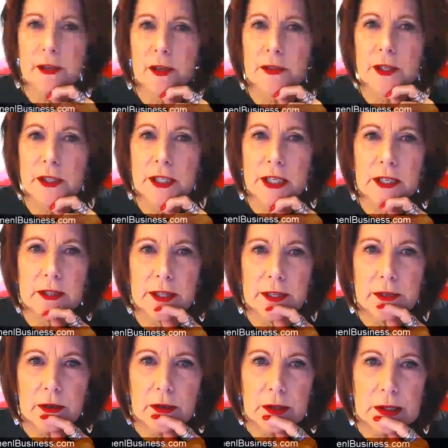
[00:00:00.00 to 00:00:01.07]
on the date
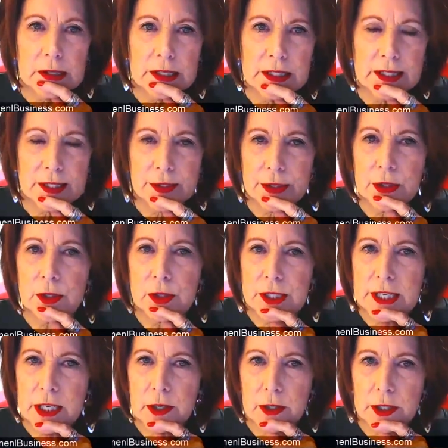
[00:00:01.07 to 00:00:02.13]
there. It's
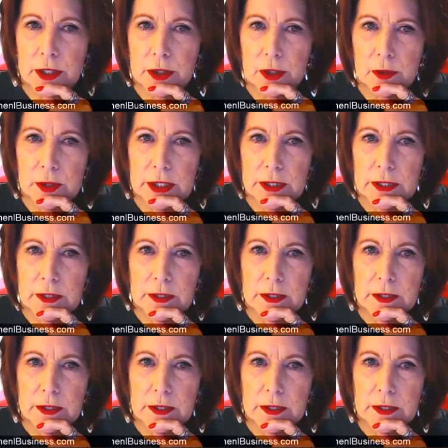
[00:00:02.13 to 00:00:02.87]
Thursday you're going to do it?